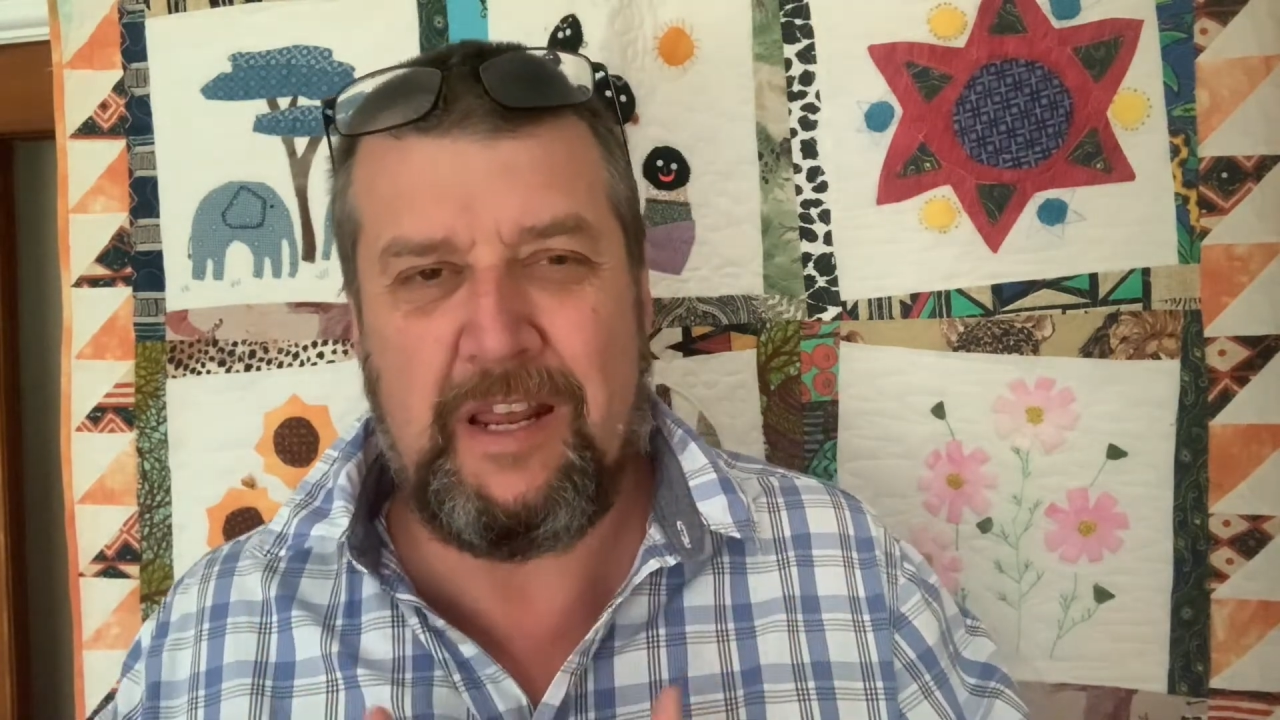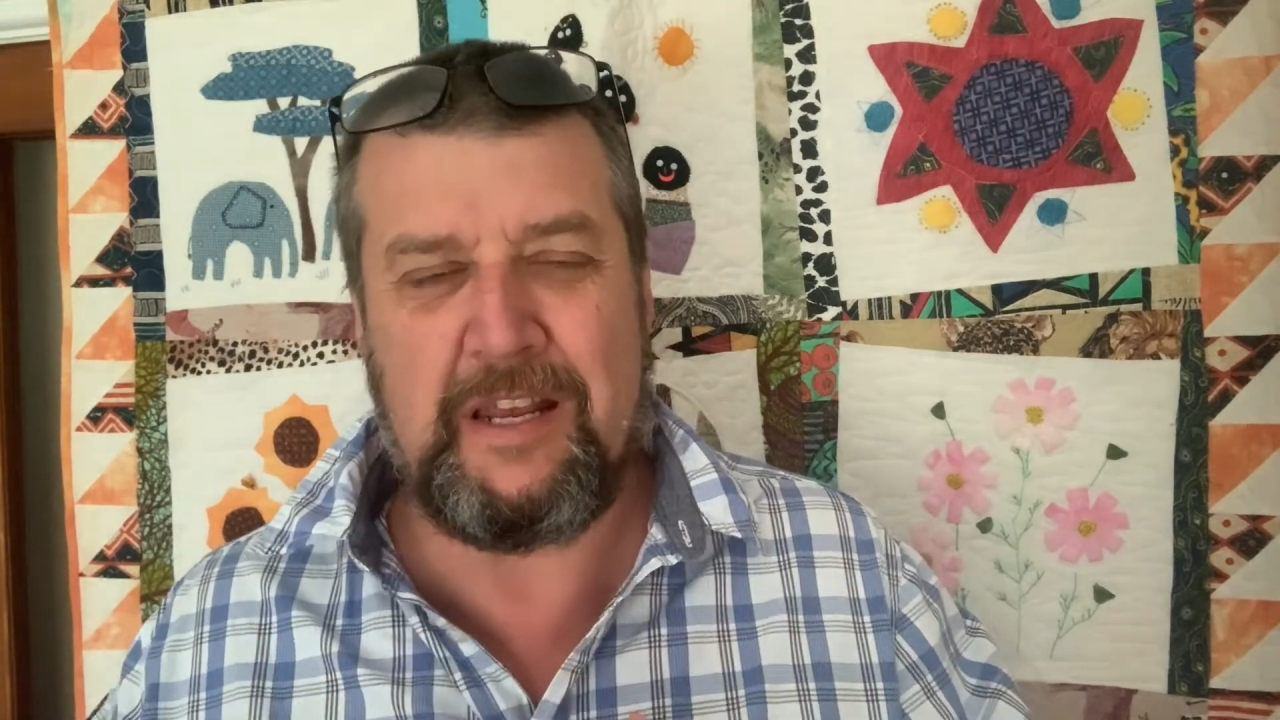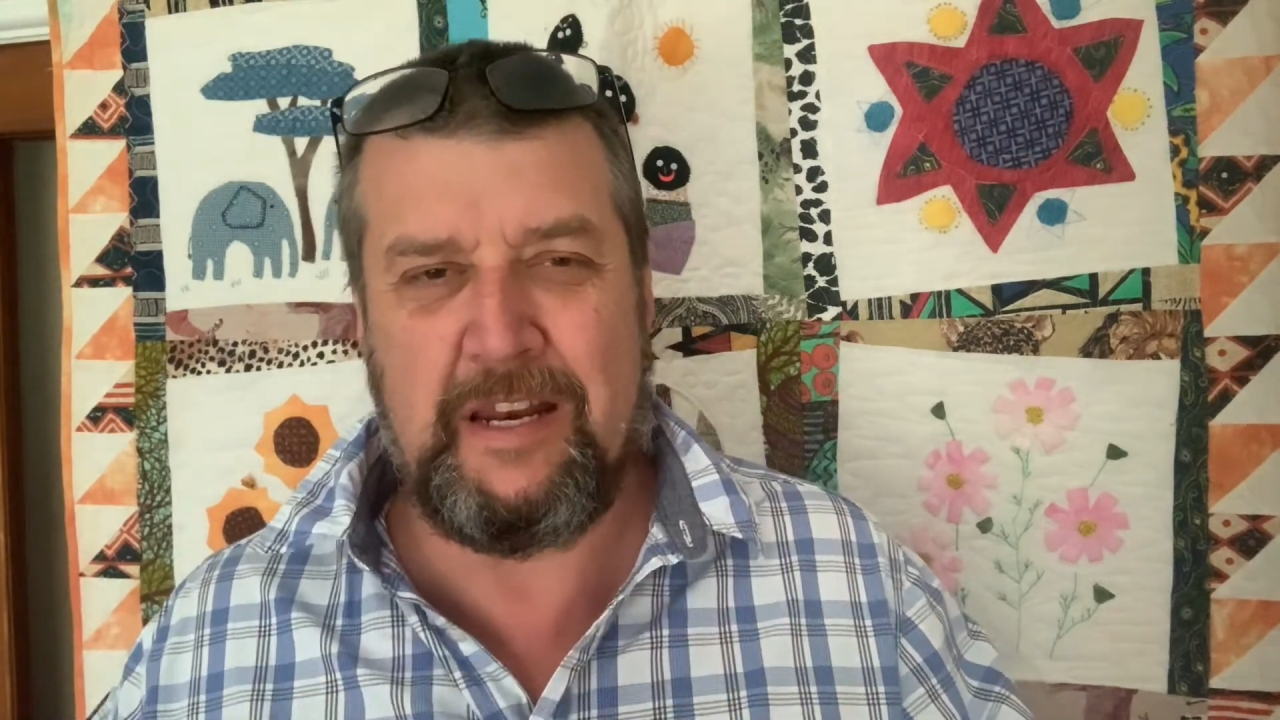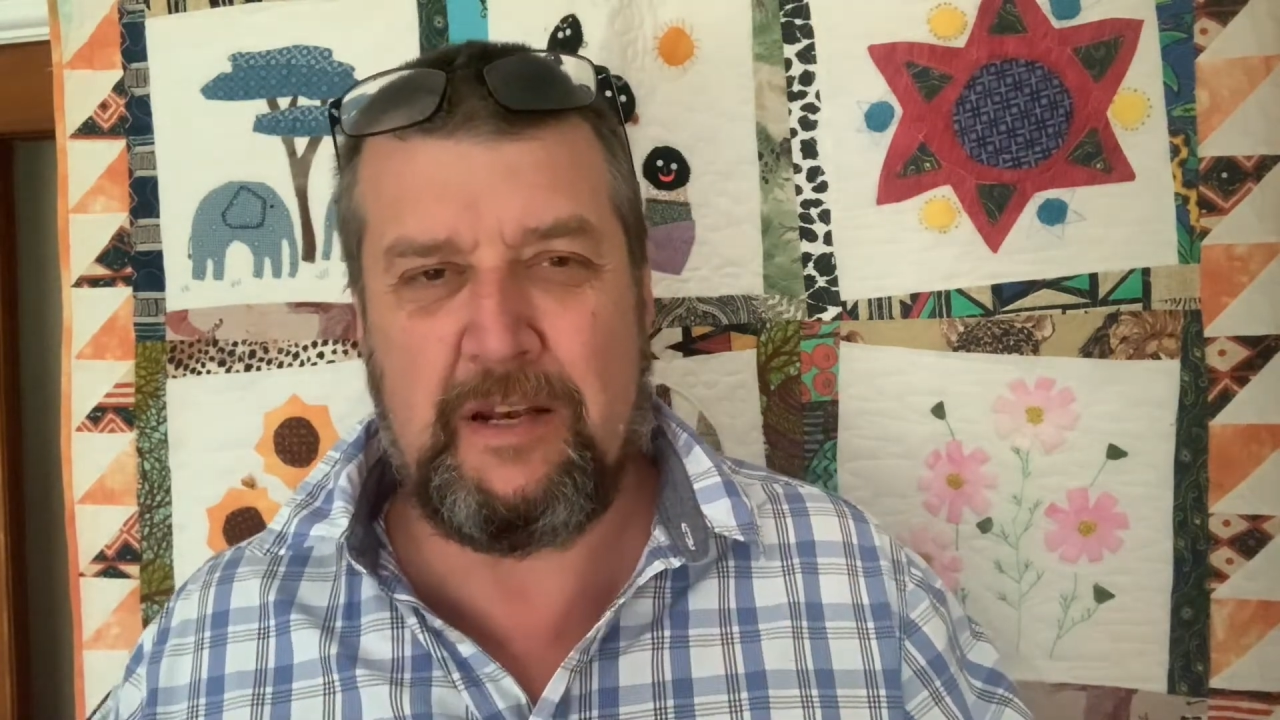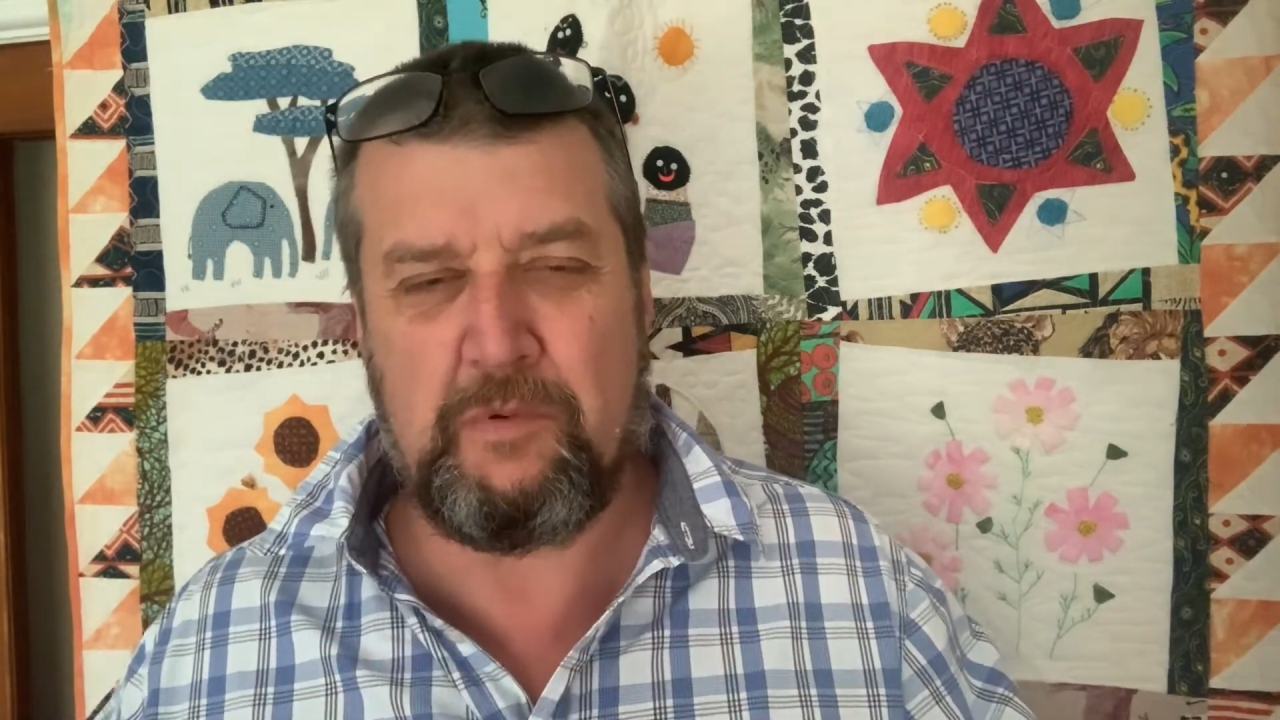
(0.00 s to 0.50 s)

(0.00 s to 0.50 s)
connect